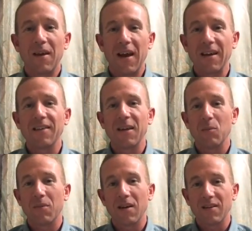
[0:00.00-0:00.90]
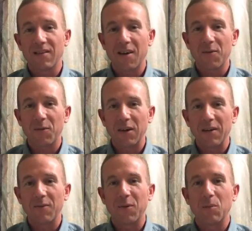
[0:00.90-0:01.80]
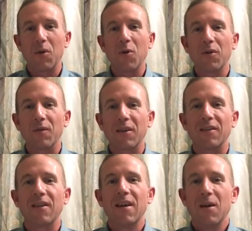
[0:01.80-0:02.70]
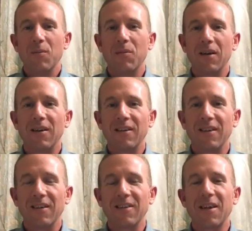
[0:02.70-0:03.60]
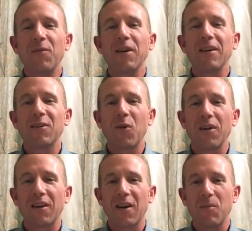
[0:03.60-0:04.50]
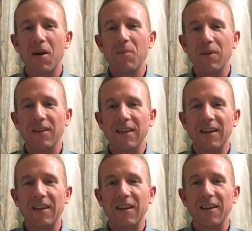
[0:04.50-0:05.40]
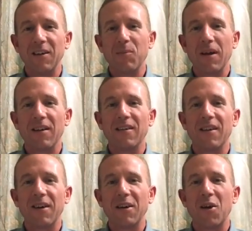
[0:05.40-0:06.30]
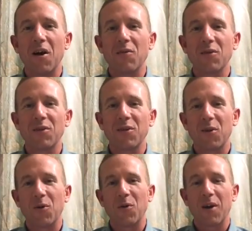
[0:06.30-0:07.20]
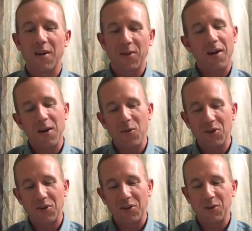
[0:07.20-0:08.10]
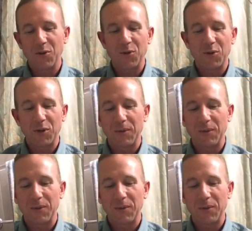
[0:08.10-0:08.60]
anything but suffering for both of us, but suffering is going to come up in the independent study novels, so I thought I would just allude to